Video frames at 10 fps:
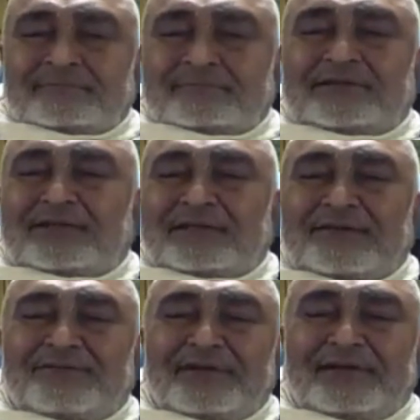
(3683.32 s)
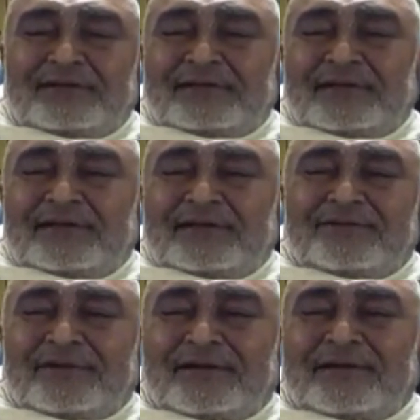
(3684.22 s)
it's not
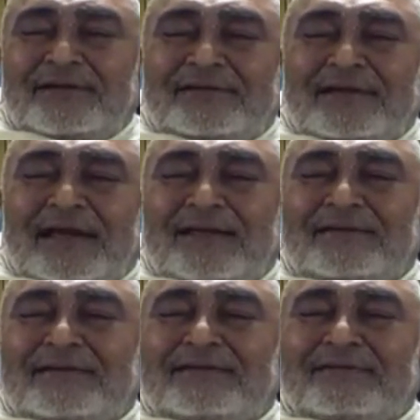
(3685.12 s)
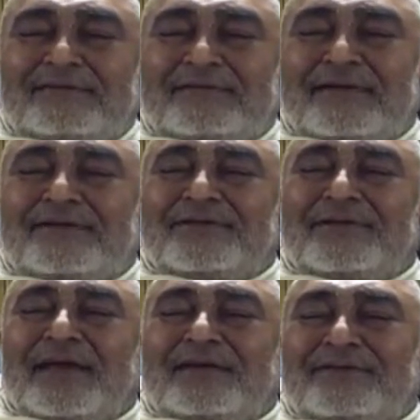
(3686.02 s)
sufficient to understand
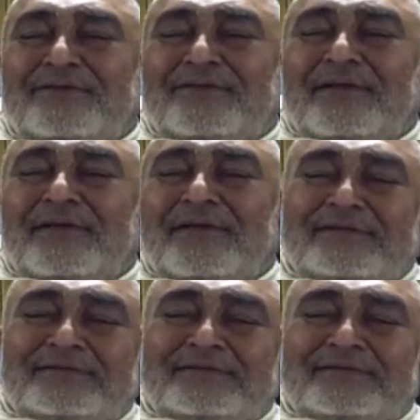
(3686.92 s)
Krishna's word.